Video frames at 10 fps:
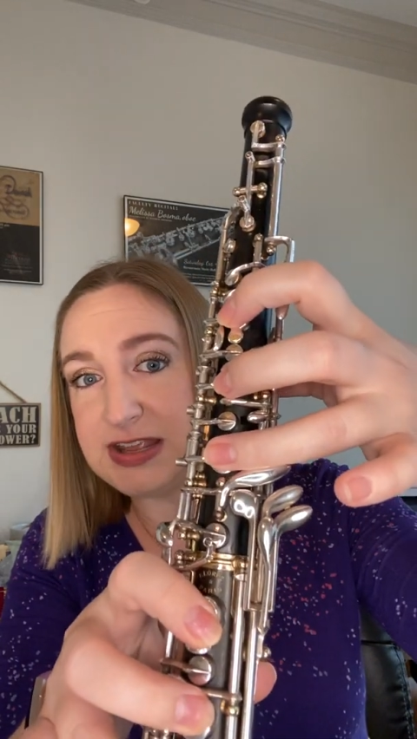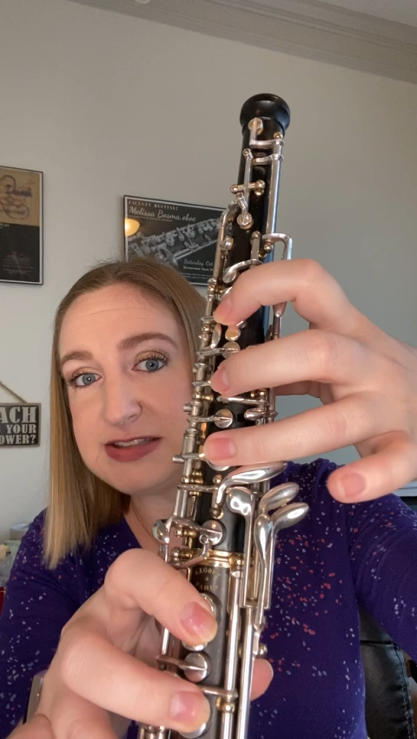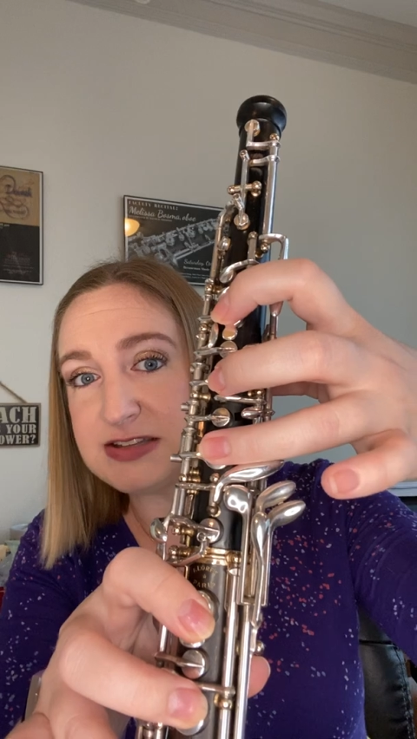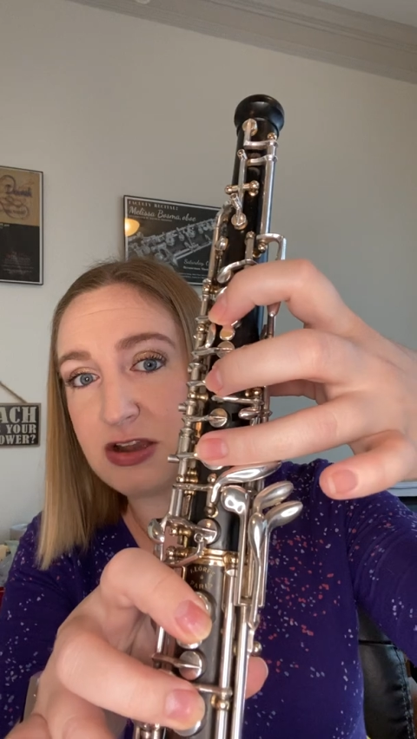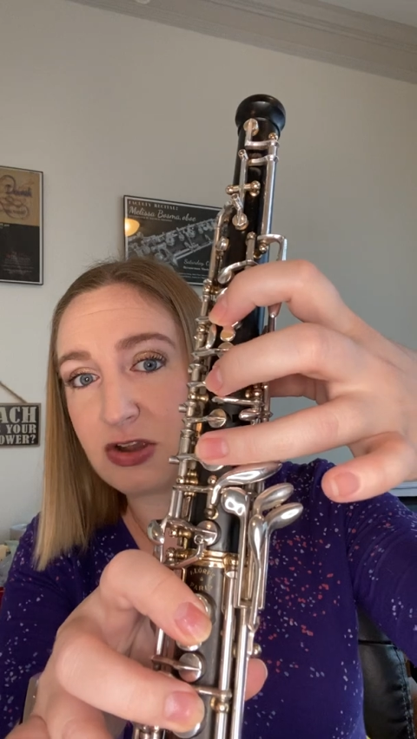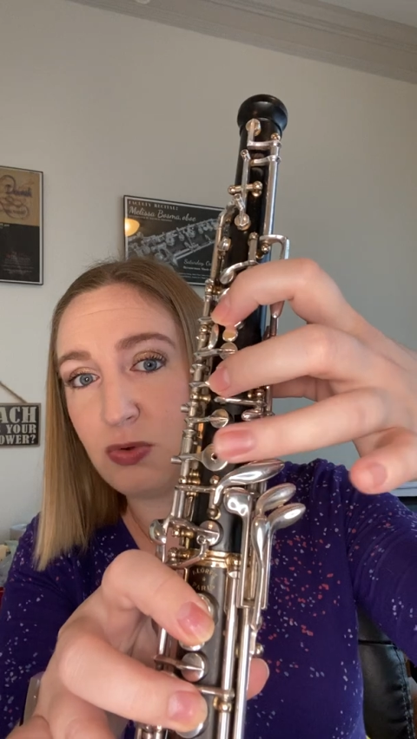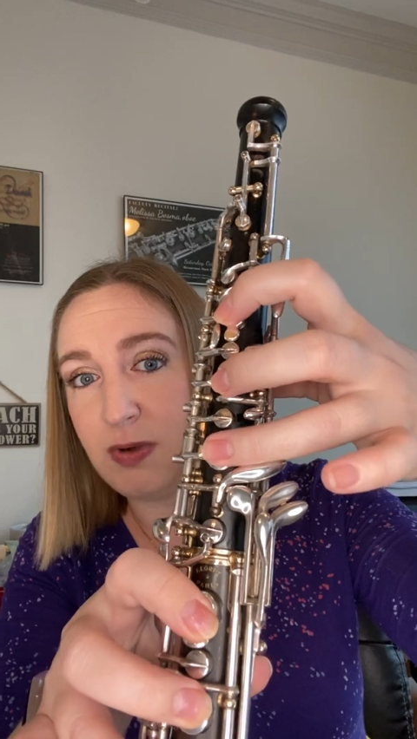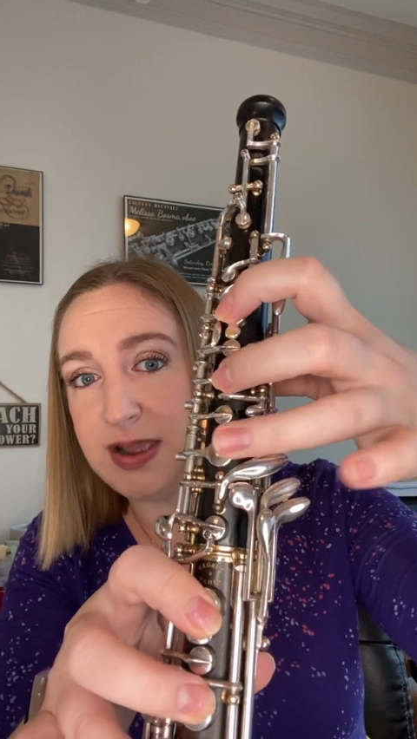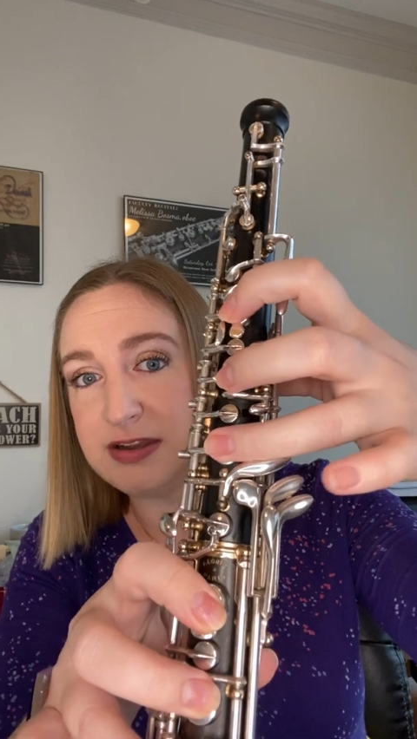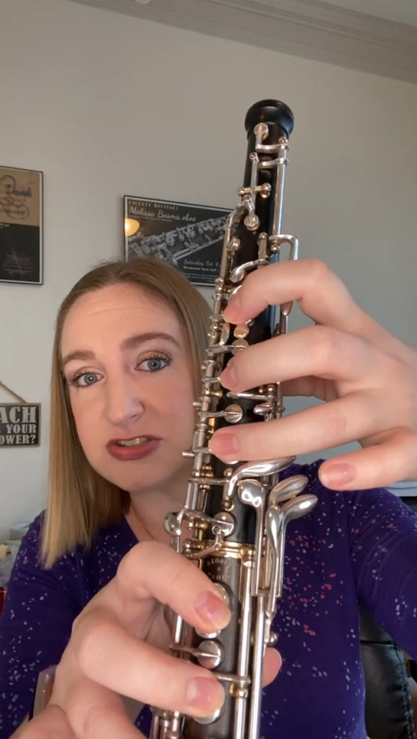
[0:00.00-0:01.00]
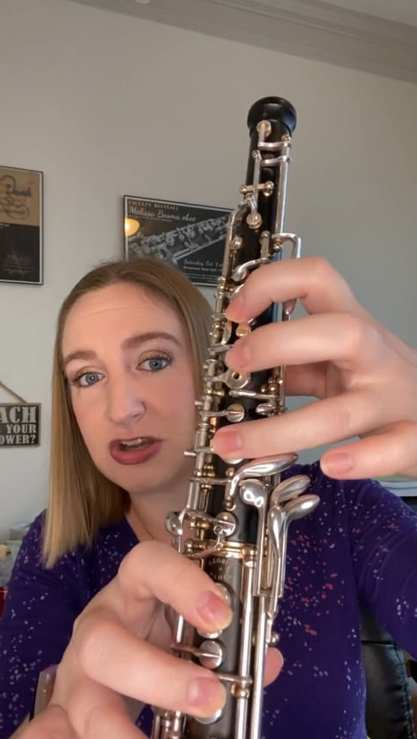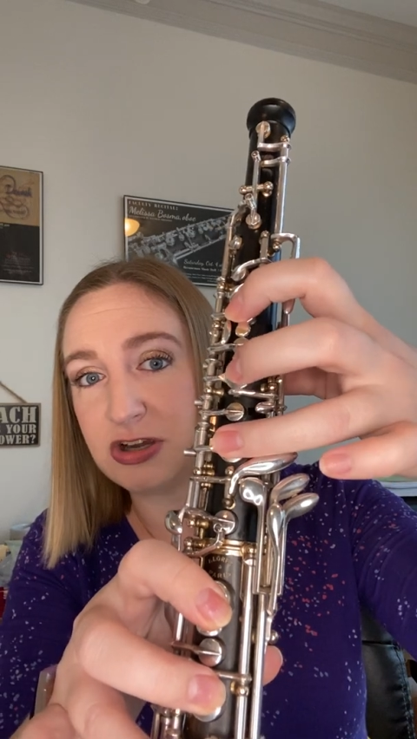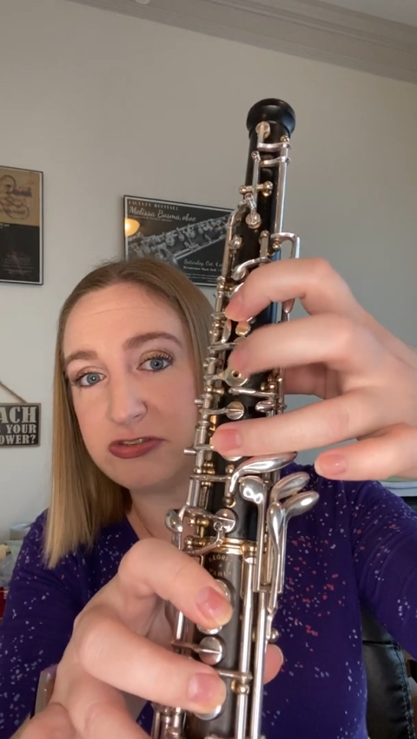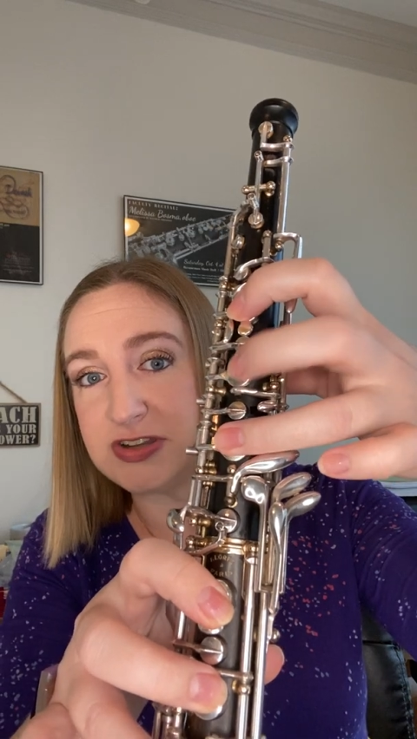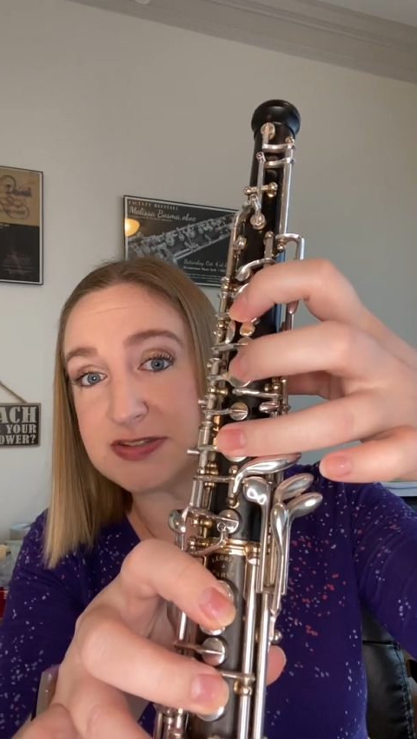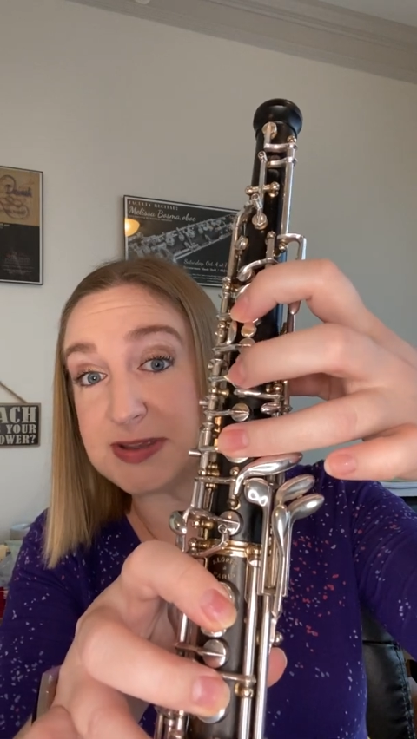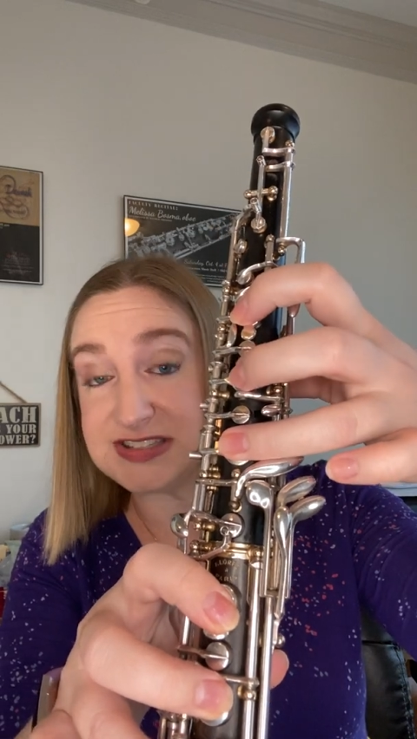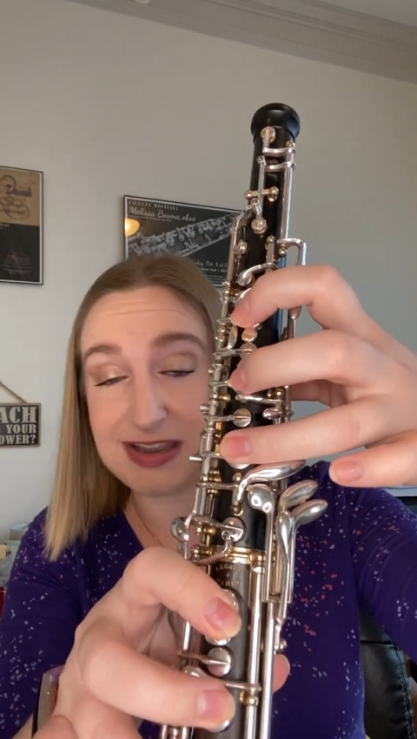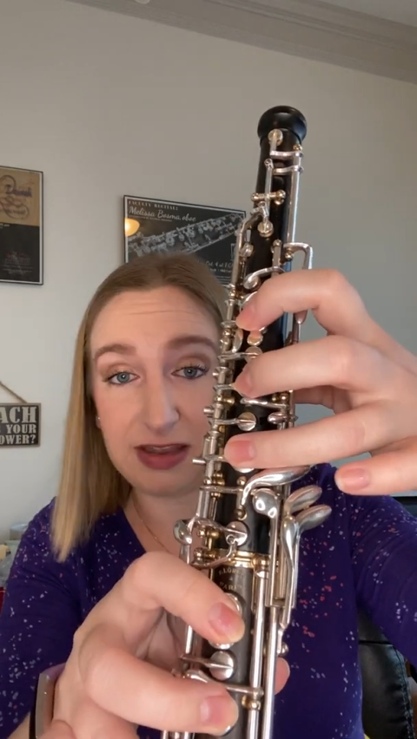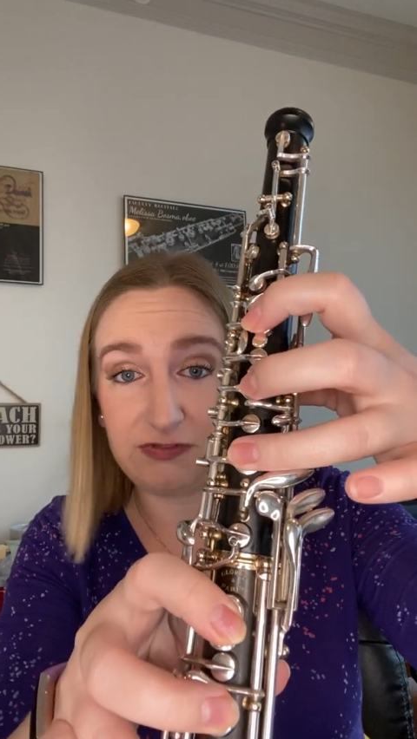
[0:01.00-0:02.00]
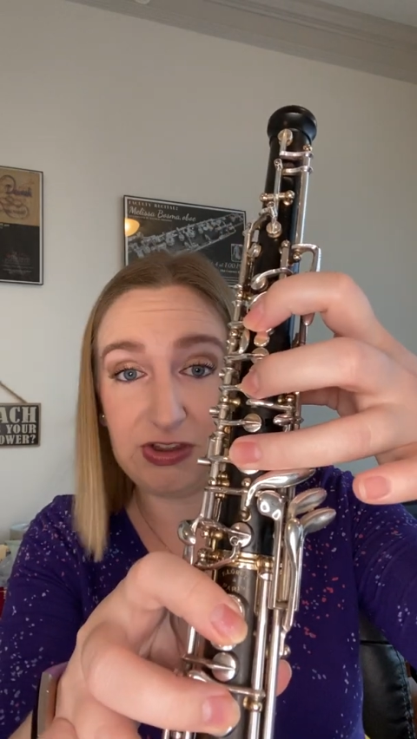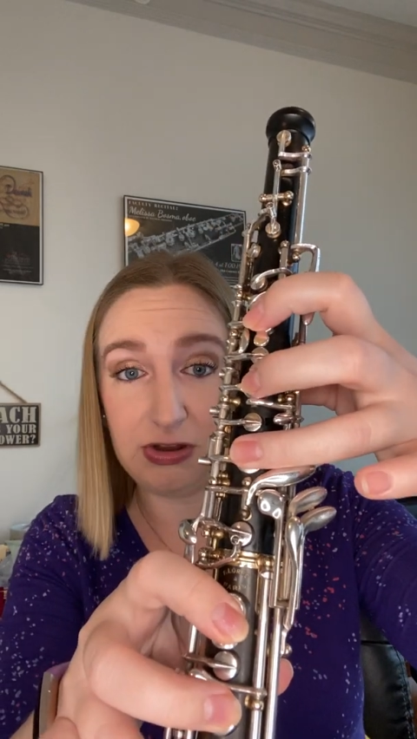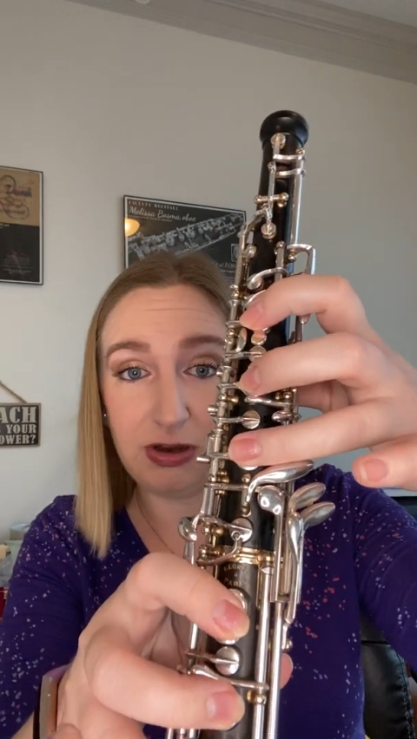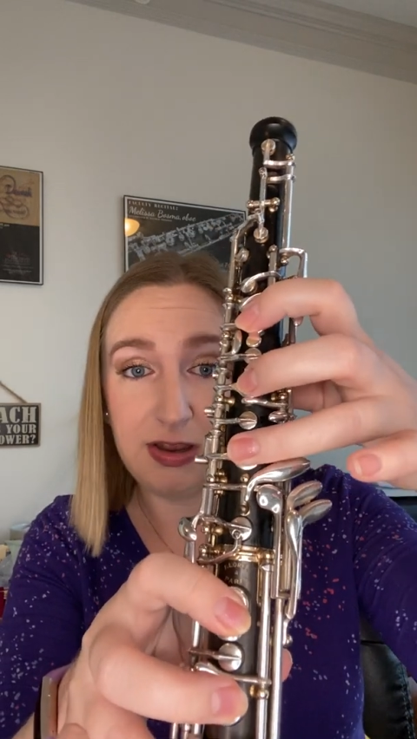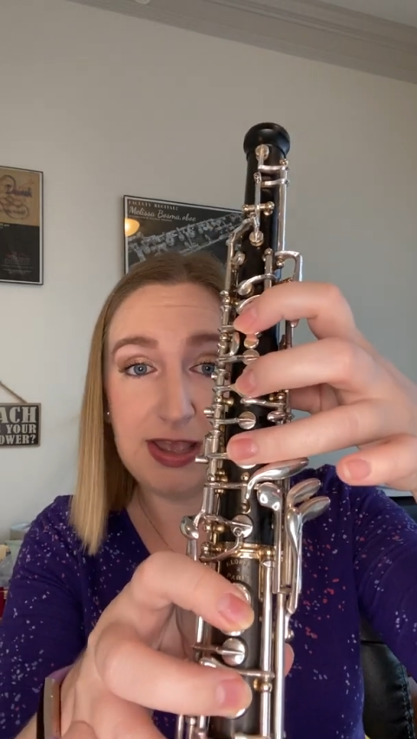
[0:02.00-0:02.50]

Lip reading: it's not quite as curved as my second finger.